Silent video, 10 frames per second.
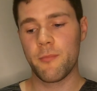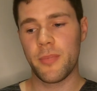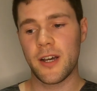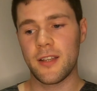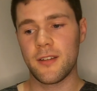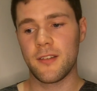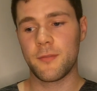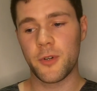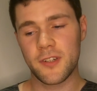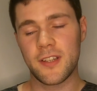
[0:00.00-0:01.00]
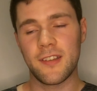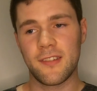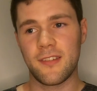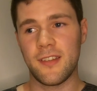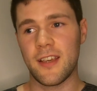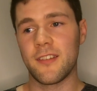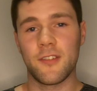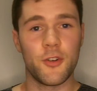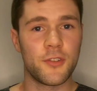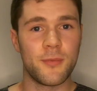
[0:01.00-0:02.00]
But spot tests,
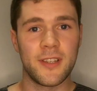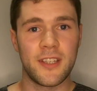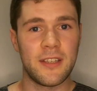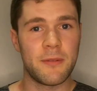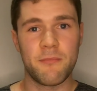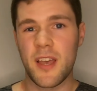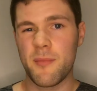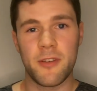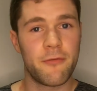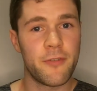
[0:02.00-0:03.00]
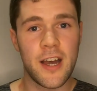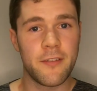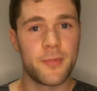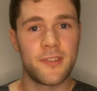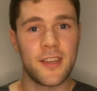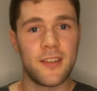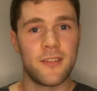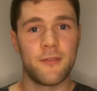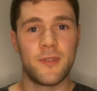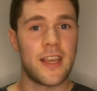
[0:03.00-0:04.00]
yes, ultimately maybe
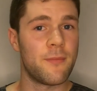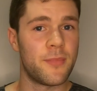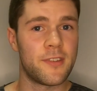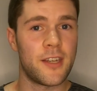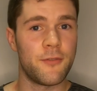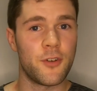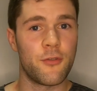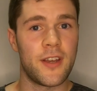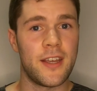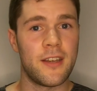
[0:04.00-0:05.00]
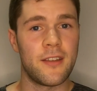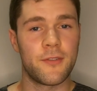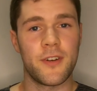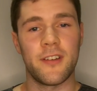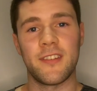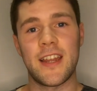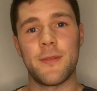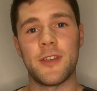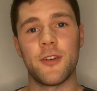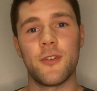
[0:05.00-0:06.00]
5%, 10% of your grade as far as
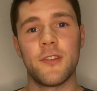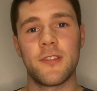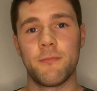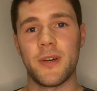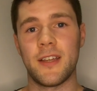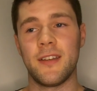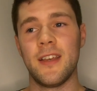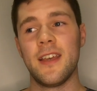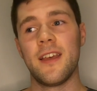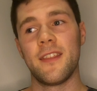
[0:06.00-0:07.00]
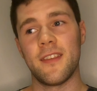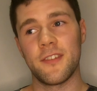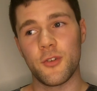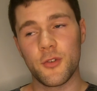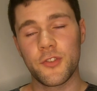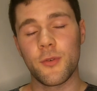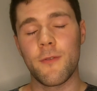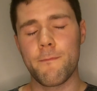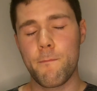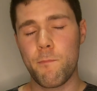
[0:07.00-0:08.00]
anatomy goes, but there's
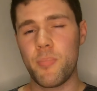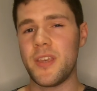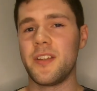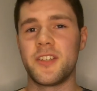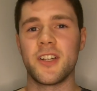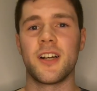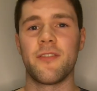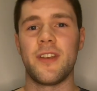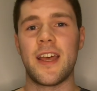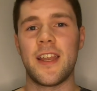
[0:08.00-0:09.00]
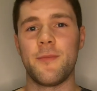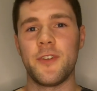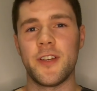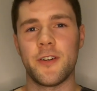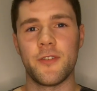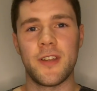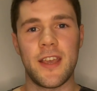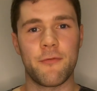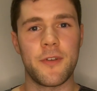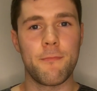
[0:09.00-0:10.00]
also a big chunk of anatomy on
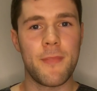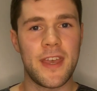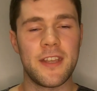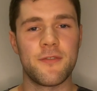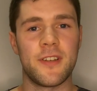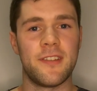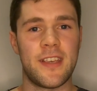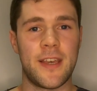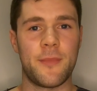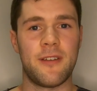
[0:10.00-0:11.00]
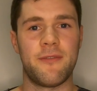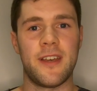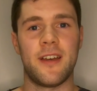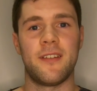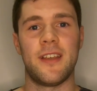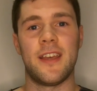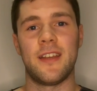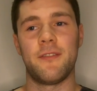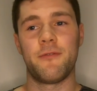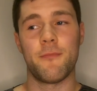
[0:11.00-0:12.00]
every major exam I found.
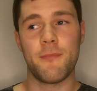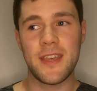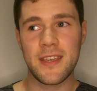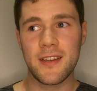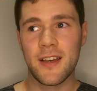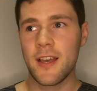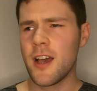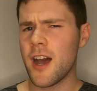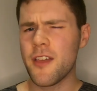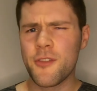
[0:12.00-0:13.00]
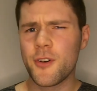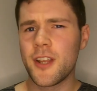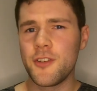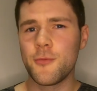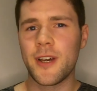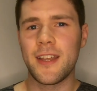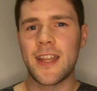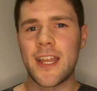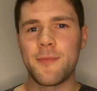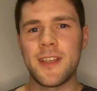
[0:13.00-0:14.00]
And for me, I thought I knew my
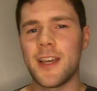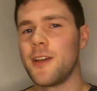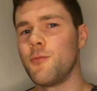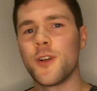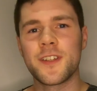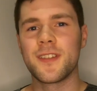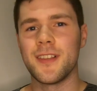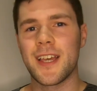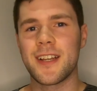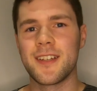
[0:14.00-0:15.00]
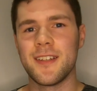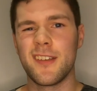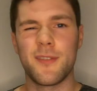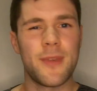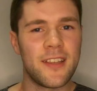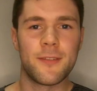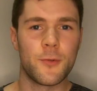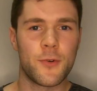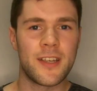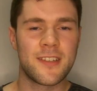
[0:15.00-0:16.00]
anatomy, I'd watched the lectures, made
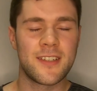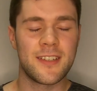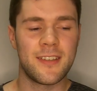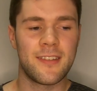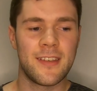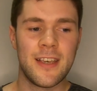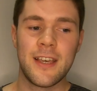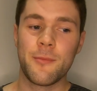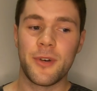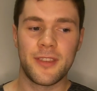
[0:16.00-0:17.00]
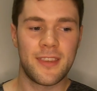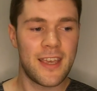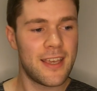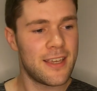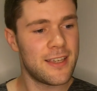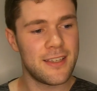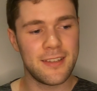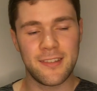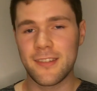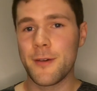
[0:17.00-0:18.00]
some questions, but
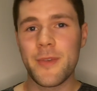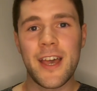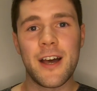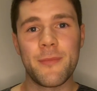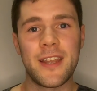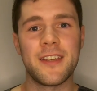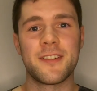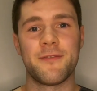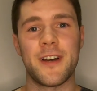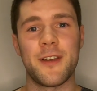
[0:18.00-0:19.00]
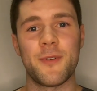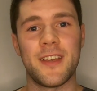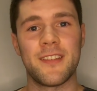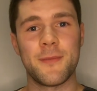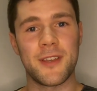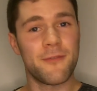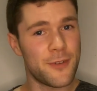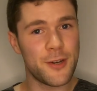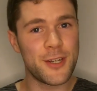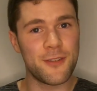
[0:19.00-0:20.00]
they somehow managed to find ways to make
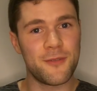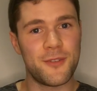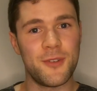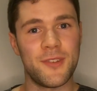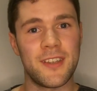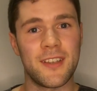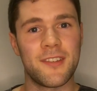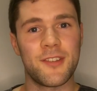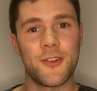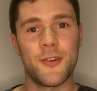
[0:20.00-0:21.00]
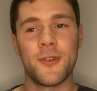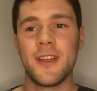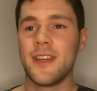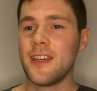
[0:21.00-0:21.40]
it very confusing. So